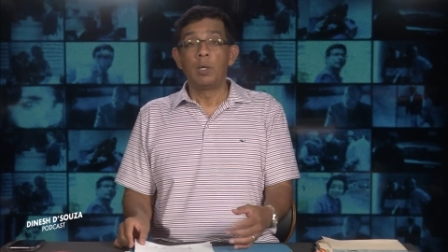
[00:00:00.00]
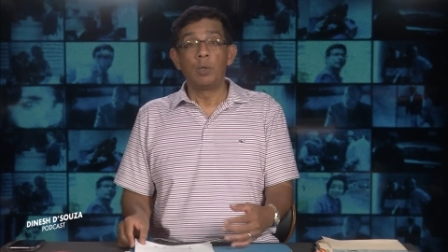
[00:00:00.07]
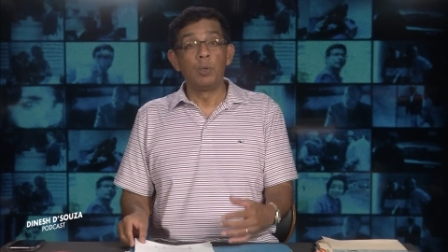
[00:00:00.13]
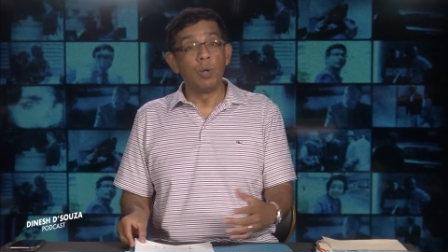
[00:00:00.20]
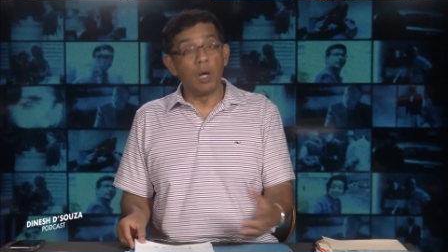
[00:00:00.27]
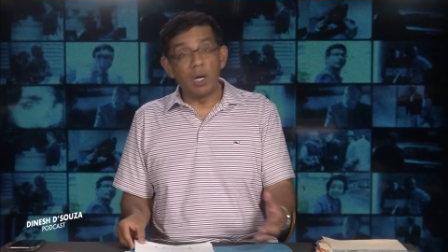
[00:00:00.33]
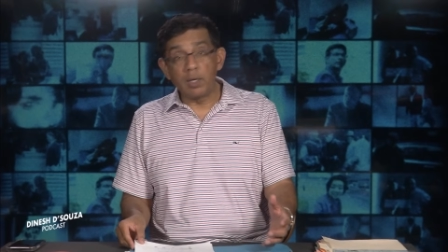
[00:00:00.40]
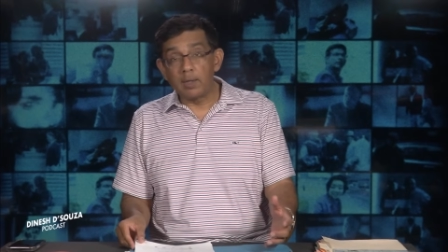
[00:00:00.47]

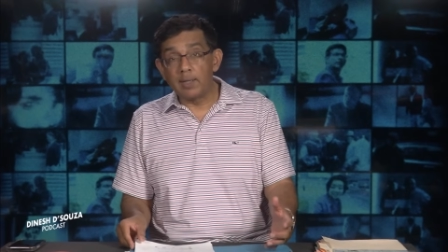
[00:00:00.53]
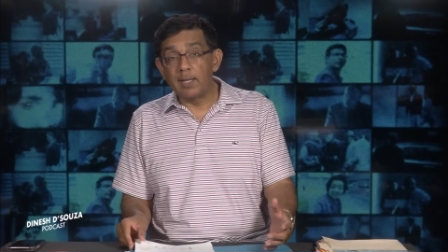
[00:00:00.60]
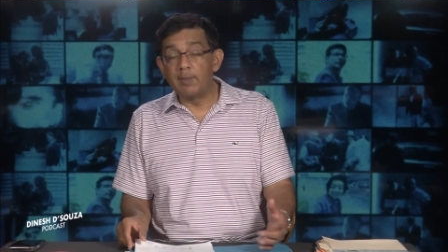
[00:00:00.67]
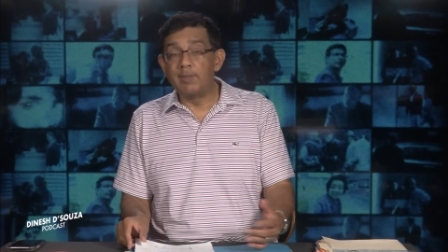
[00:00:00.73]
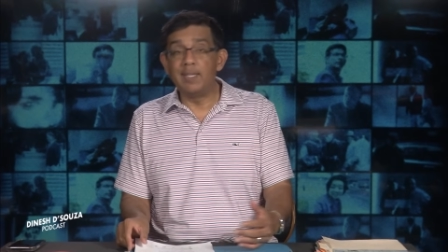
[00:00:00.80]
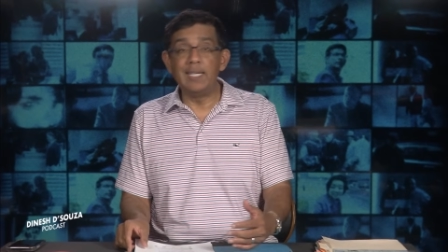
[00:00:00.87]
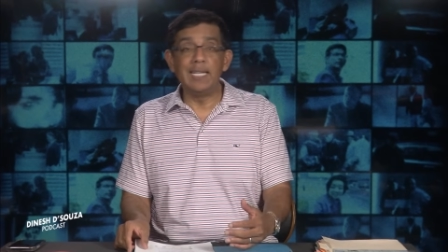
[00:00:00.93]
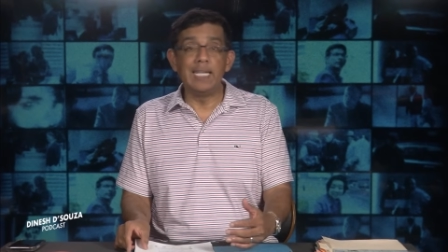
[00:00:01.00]
not
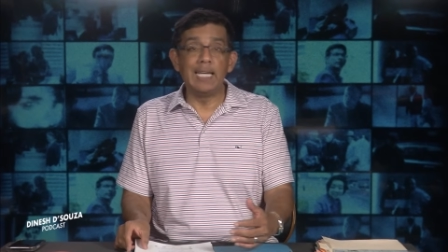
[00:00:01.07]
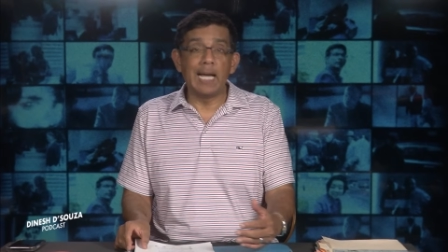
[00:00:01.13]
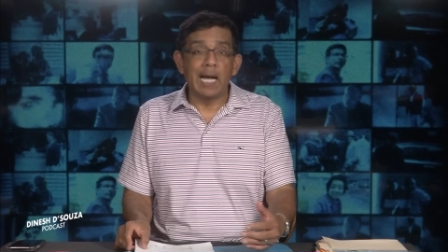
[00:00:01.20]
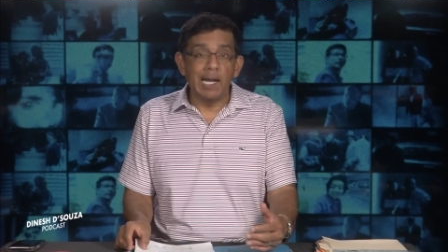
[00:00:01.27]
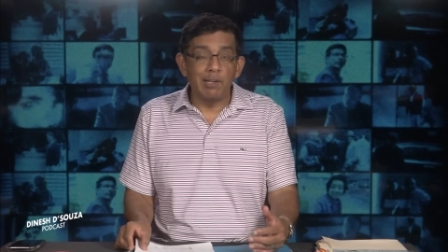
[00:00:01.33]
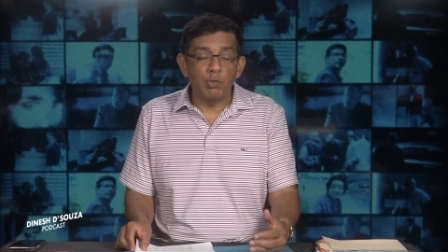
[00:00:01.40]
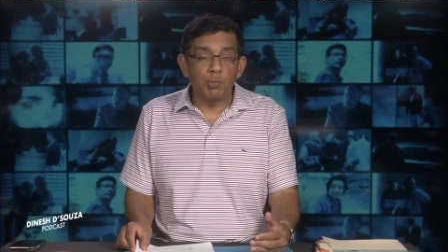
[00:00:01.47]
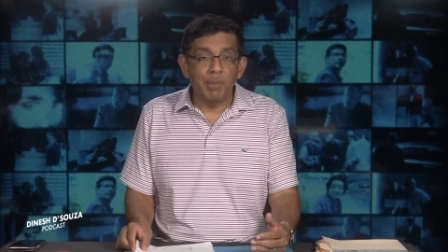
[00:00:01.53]
that
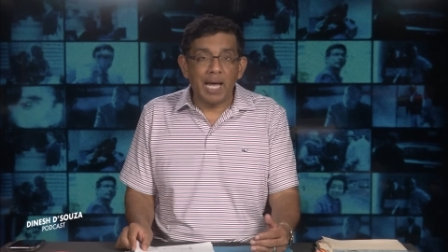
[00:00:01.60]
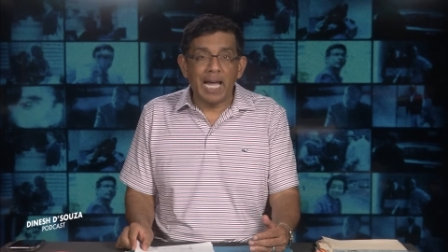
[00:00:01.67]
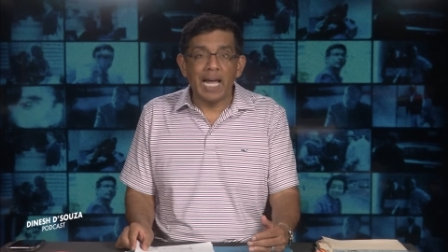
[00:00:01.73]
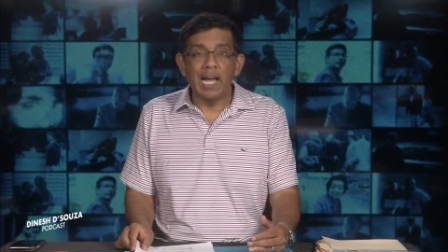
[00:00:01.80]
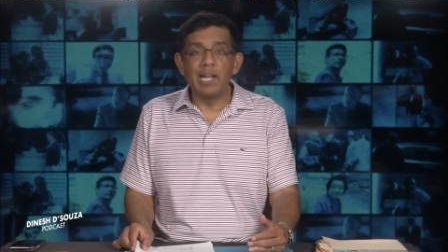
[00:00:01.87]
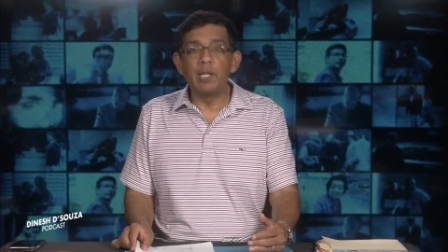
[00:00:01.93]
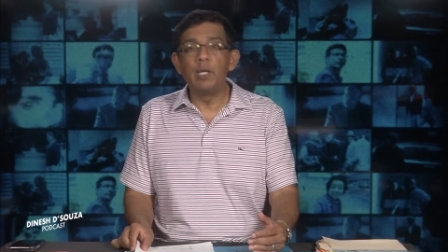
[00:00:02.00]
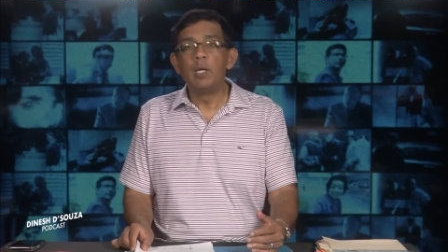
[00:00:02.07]
DEI is
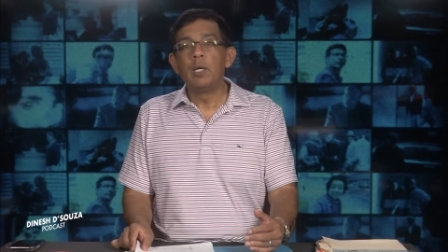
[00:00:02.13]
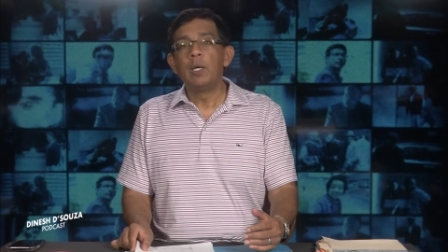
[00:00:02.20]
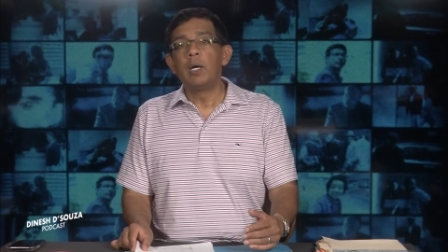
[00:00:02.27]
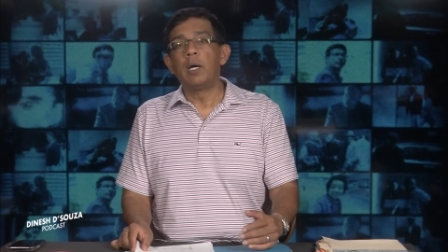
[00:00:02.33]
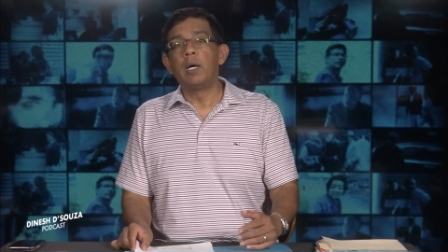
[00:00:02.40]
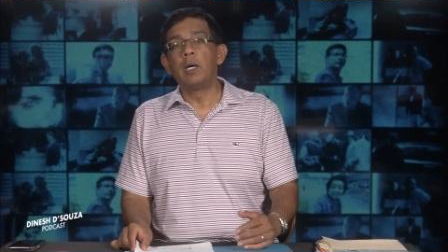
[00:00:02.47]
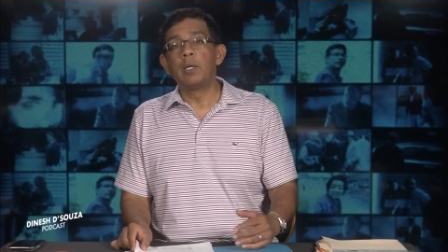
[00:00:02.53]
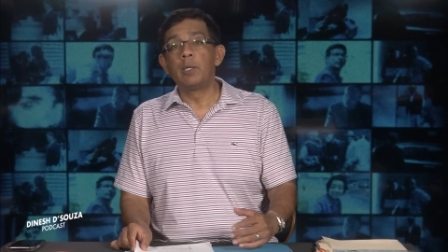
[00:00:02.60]
bad,
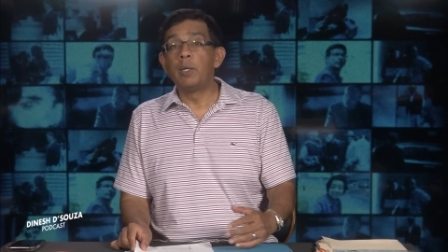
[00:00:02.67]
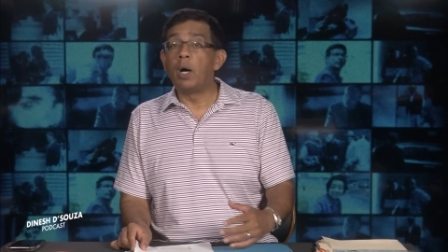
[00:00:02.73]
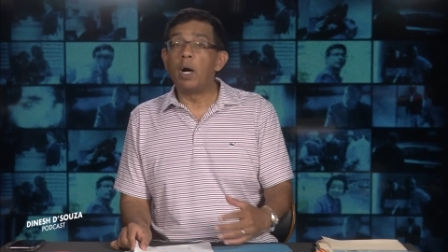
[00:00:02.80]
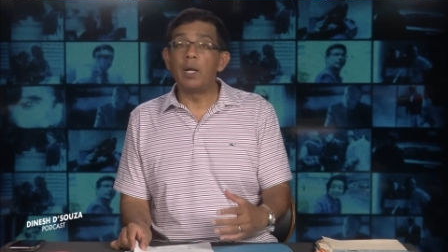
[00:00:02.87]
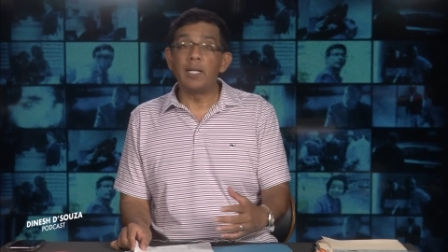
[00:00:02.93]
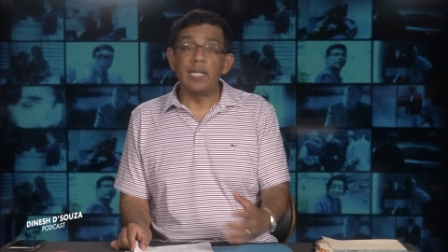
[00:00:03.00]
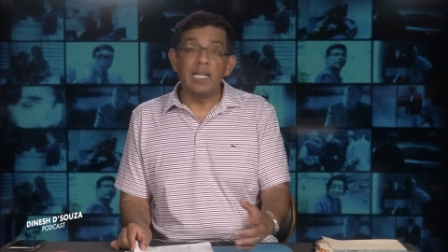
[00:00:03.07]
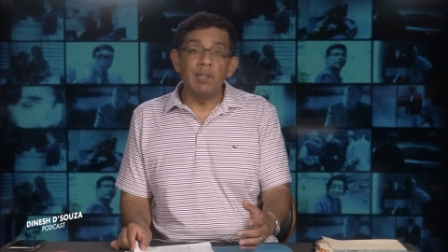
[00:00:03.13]

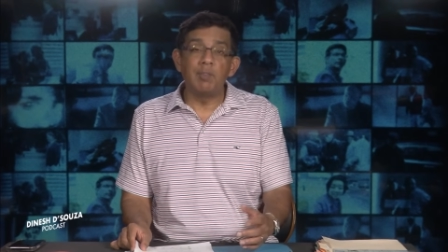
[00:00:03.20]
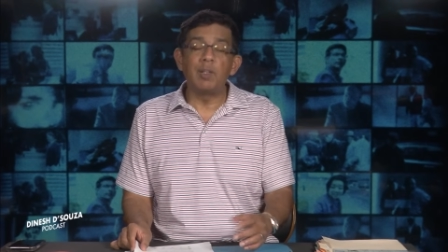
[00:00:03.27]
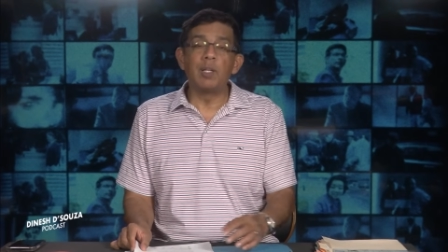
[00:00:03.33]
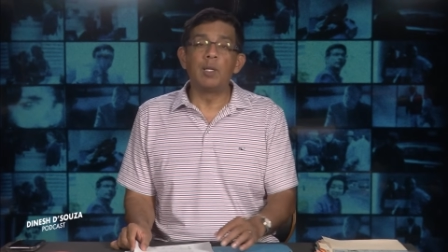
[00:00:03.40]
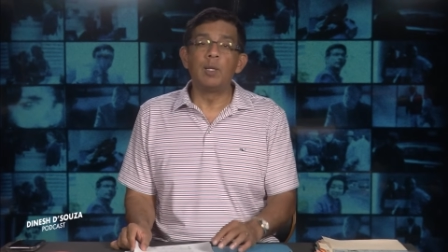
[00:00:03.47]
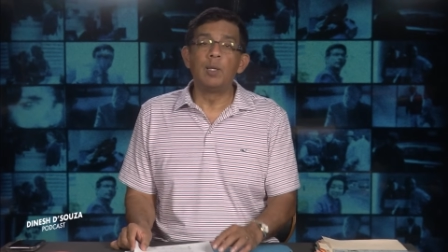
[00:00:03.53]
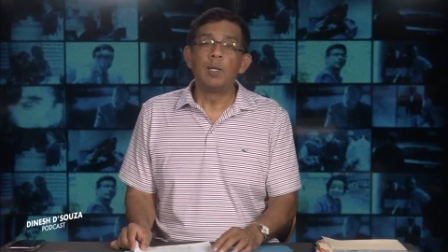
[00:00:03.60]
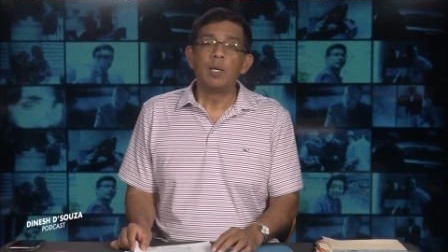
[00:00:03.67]
not
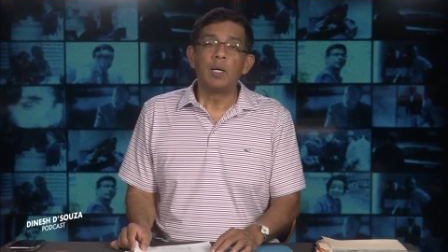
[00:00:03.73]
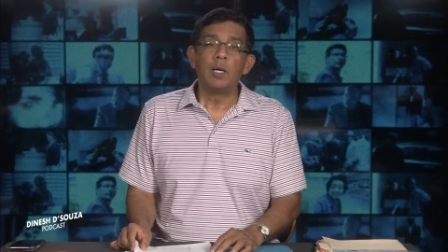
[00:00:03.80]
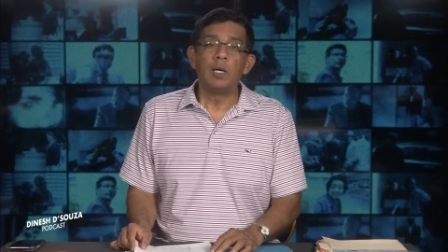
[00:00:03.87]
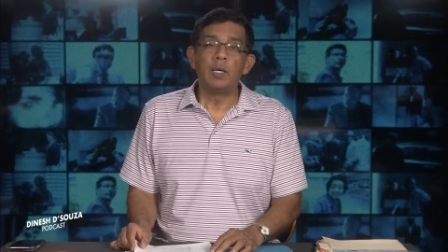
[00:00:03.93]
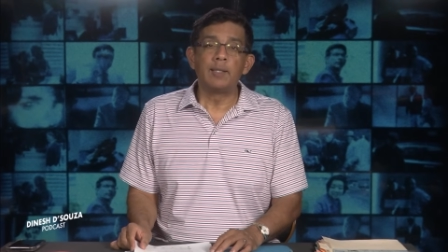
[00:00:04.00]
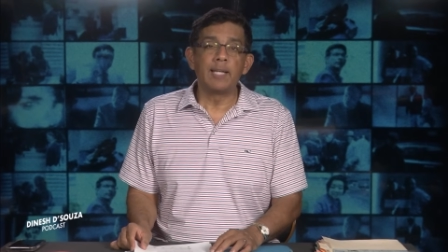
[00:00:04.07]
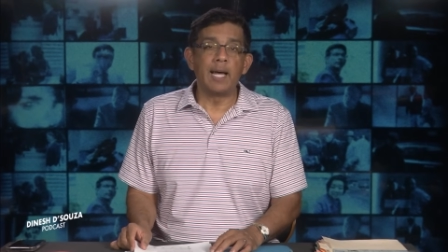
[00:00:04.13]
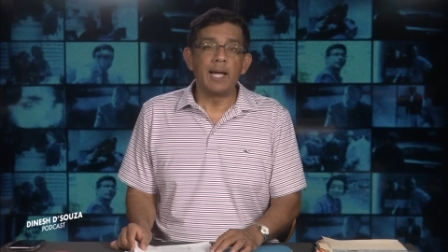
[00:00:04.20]
even
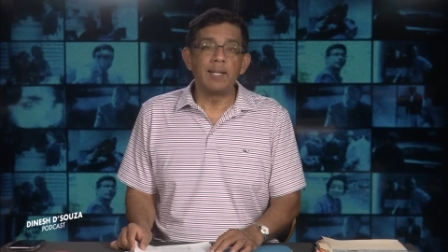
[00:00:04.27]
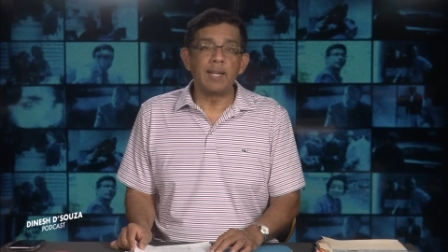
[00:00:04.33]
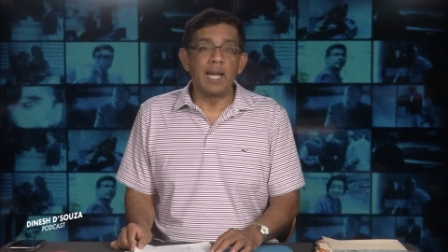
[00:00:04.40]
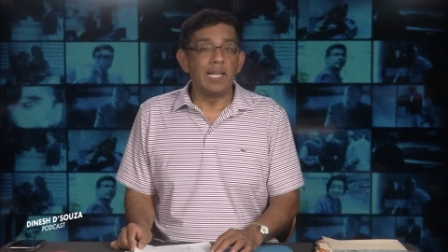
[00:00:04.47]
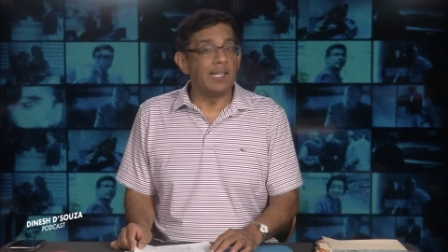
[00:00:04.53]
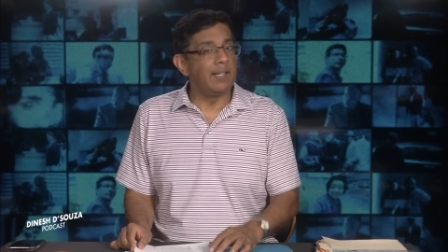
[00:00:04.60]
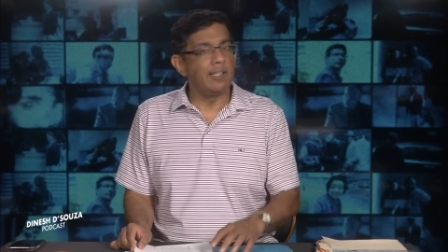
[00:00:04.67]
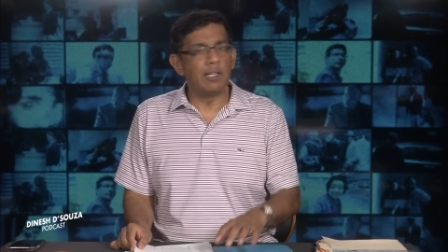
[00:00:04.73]
that
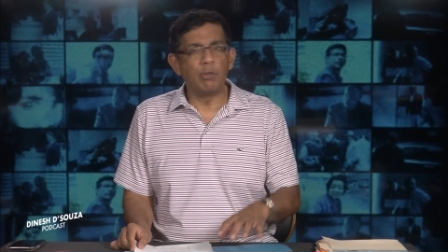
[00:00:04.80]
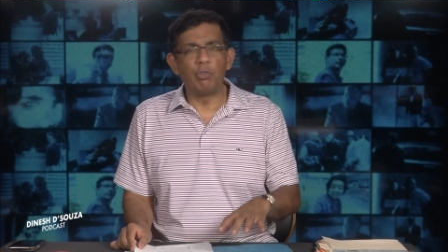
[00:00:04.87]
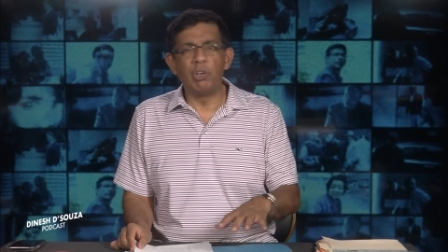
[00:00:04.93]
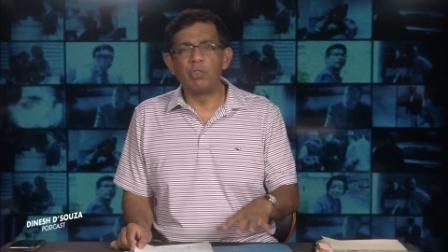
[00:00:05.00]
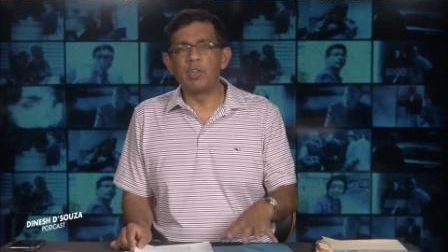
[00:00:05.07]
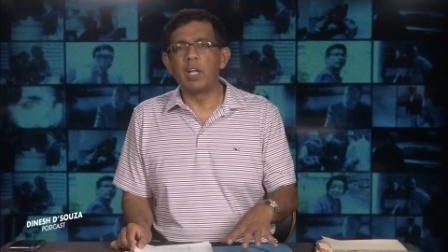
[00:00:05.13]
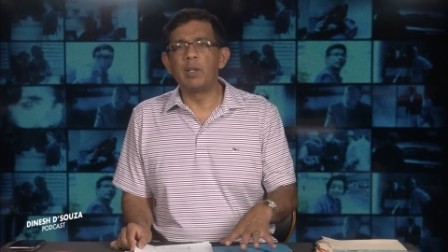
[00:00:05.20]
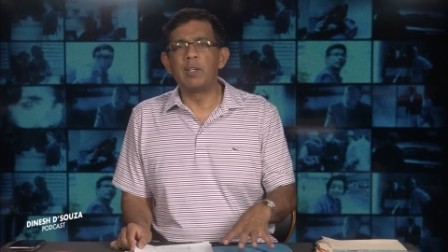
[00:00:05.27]
anything that she
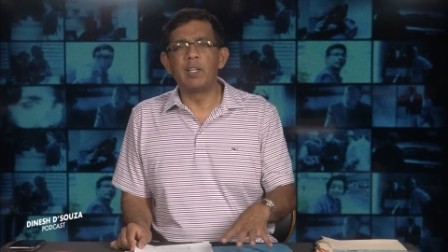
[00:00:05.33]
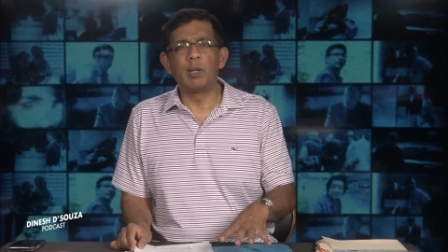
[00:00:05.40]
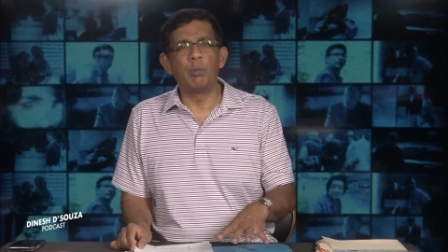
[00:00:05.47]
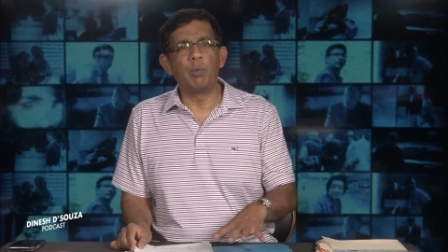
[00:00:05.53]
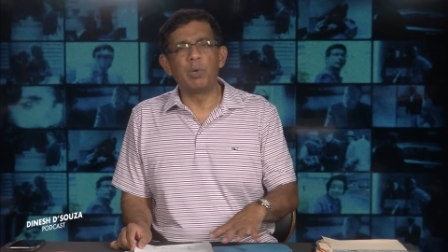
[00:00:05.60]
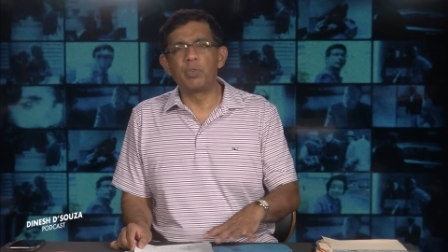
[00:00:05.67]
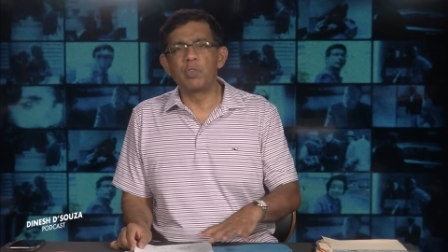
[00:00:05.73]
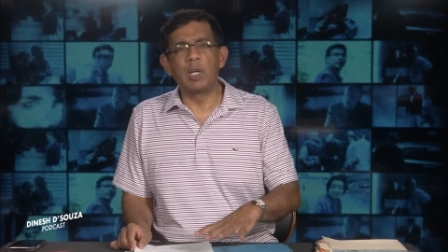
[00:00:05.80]
said that was